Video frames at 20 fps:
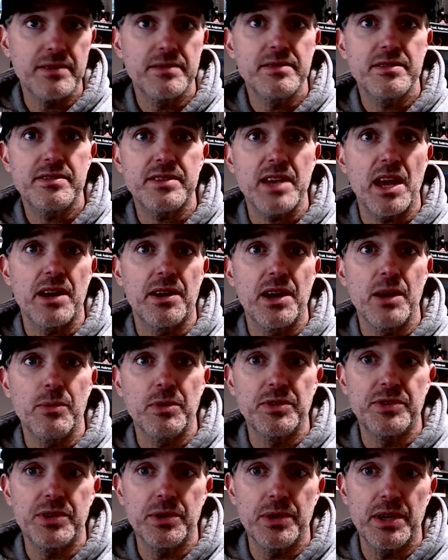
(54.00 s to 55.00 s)
Saturday
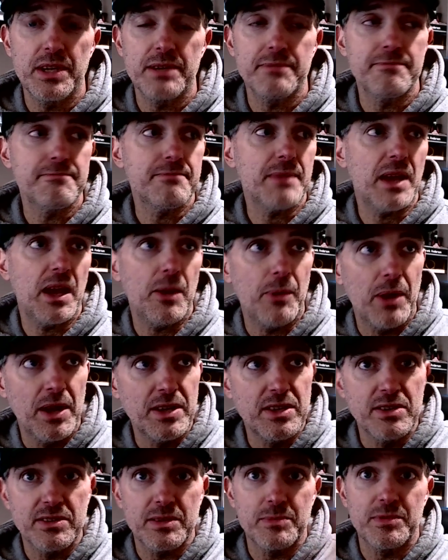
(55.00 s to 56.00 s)
we'll do it. I
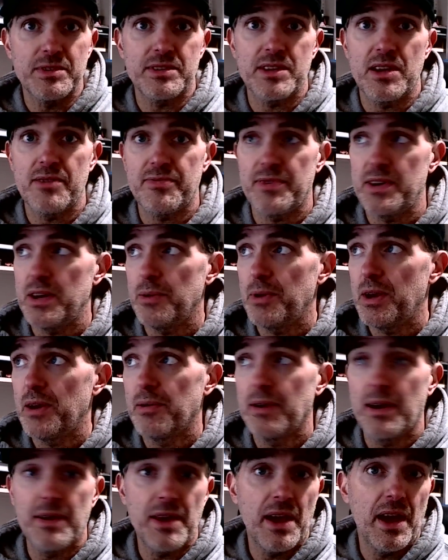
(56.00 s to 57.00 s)
want to do some stuff anyway
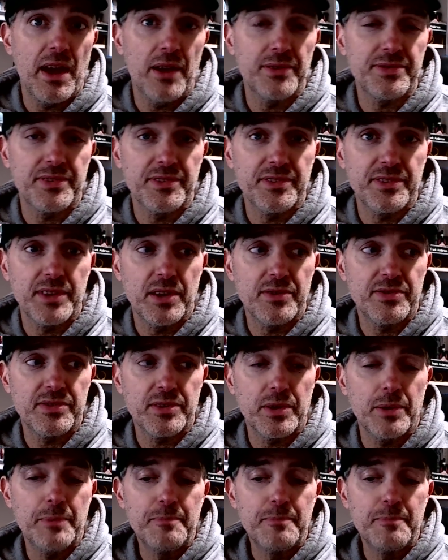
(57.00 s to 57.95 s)
around the house and stuff. So